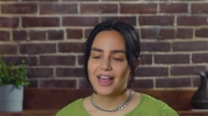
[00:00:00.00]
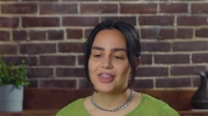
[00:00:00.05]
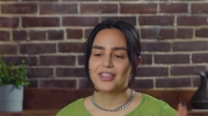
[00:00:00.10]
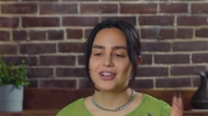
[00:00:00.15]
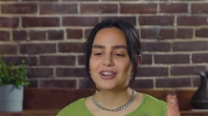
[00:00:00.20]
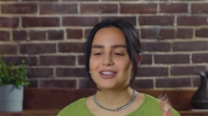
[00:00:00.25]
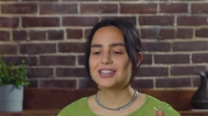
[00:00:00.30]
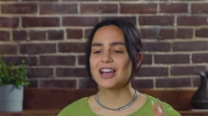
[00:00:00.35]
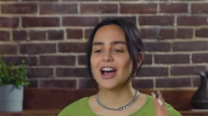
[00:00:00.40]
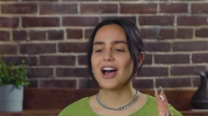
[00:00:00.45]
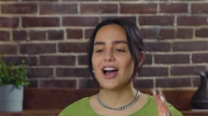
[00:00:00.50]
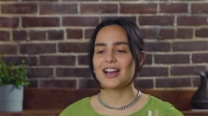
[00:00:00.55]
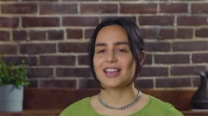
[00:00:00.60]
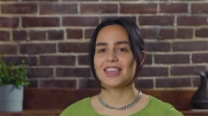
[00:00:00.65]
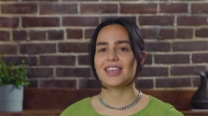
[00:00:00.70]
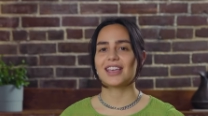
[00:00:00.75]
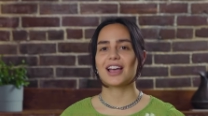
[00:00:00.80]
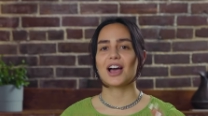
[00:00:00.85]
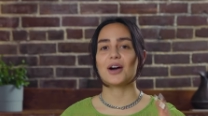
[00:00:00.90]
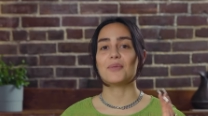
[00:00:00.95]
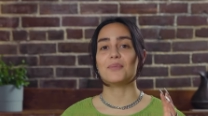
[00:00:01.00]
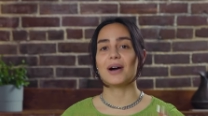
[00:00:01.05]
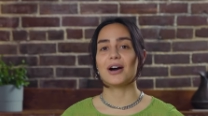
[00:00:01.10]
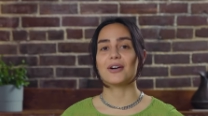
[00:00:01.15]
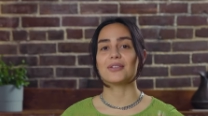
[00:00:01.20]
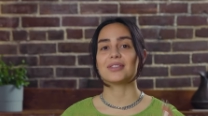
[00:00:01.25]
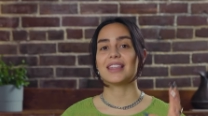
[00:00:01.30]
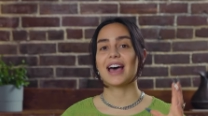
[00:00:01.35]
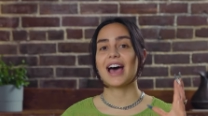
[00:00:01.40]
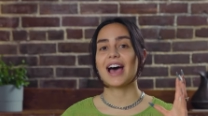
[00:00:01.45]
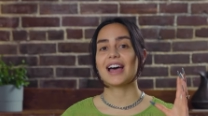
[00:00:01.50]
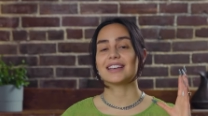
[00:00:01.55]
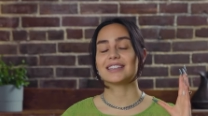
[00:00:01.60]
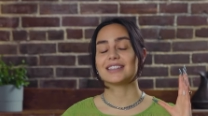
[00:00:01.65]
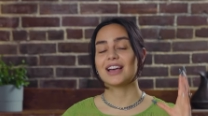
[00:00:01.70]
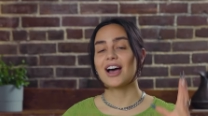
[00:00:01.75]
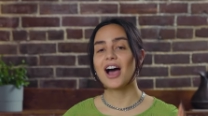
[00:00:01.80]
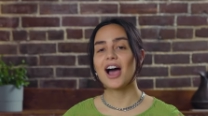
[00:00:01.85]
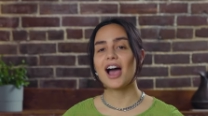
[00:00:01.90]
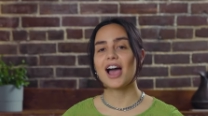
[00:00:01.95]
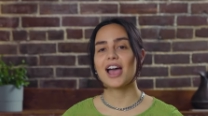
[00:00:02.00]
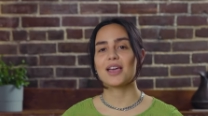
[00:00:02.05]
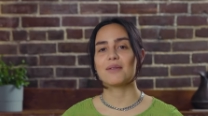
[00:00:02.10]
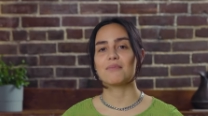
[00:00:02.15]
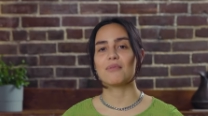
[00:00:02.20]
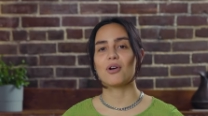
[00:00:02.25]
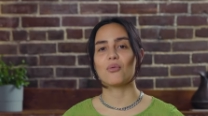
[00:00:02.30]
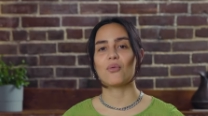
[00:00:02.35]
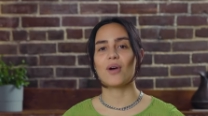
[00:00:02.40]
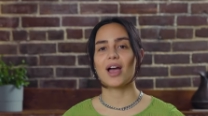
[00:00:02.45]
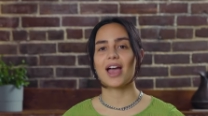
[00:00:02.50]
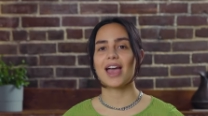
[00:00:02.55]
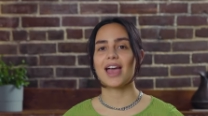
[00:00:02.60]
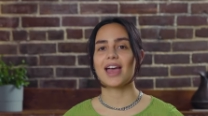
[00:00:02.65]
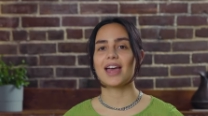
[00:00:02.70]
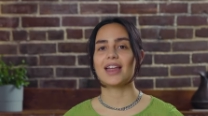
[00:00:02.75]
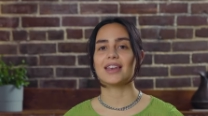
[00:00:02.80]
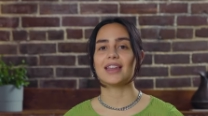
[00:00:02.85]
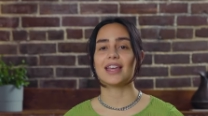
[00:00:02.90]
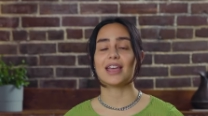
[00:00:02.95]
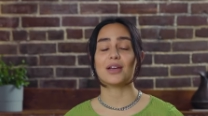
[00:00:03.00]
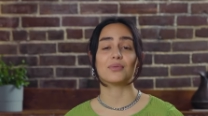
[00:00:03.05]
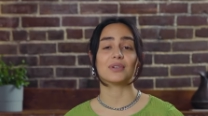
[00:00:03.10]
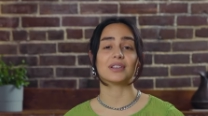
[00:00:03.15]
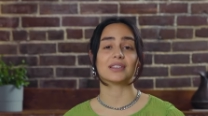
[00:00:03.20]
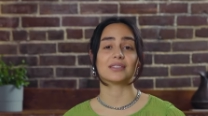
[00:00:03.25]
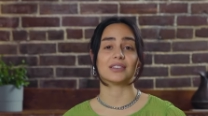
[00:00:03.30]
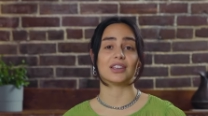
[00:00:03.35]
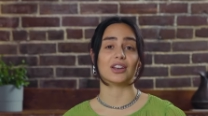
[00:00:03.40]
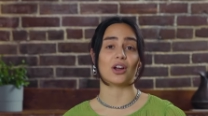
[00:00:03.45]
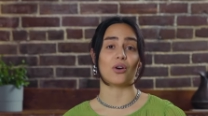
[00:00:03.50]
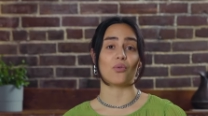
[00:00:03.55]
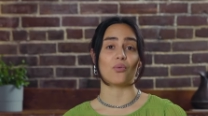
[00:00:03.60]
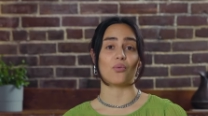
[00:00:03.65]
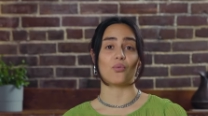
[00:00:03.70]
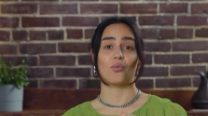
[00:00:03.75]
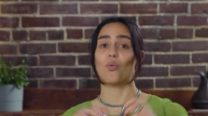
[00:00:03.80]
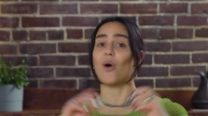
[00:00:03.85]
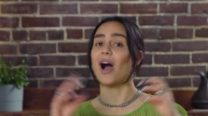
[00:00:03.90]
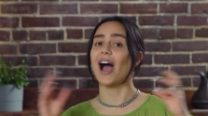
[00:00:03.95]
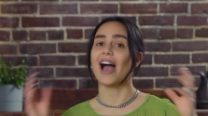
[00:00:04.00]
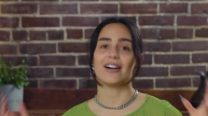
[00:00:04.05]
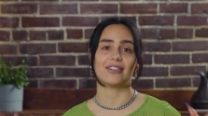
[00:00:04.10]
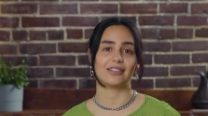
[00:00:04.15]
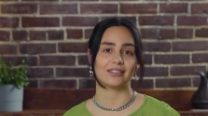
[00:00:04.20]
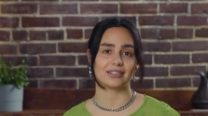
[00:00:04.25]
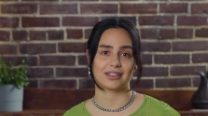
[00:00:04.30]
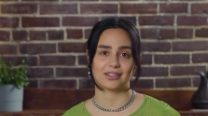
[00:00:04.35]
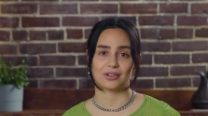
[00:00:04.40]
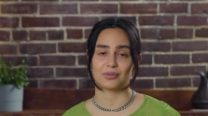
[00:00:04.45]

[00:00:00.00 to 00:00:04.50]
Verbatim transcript: they're talking about that time when it was, you know, wild.